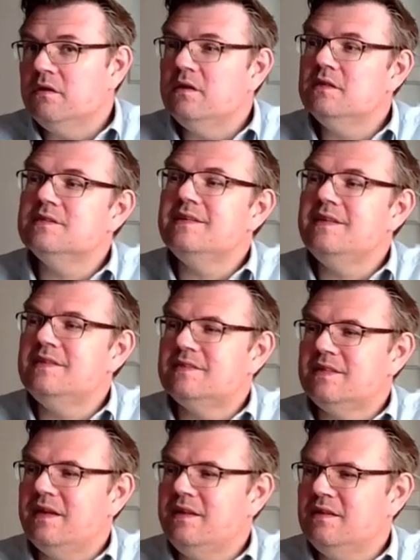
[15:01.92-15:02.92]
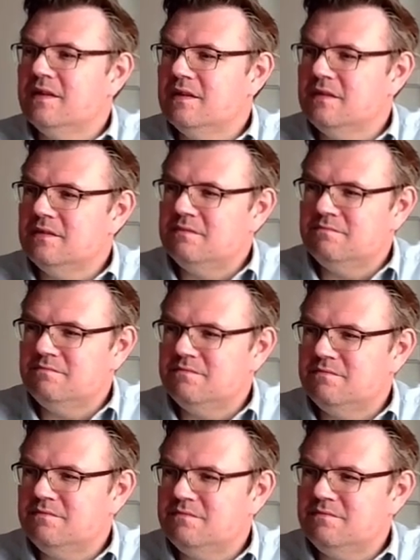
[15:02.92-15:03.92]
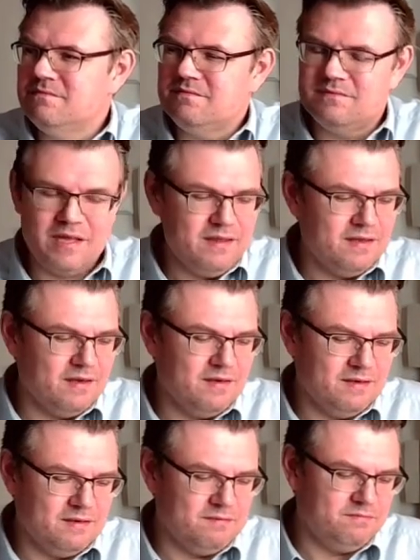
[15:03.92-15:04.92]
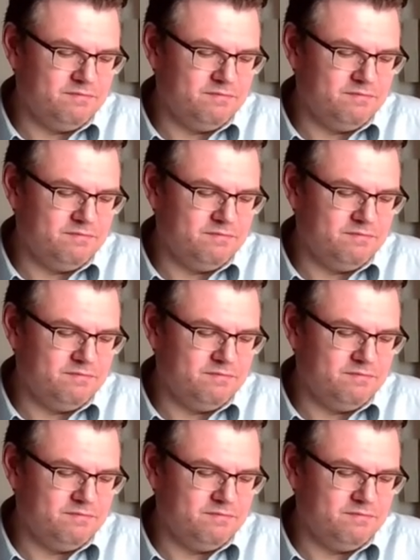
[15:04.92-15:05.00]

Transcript: this needs data, data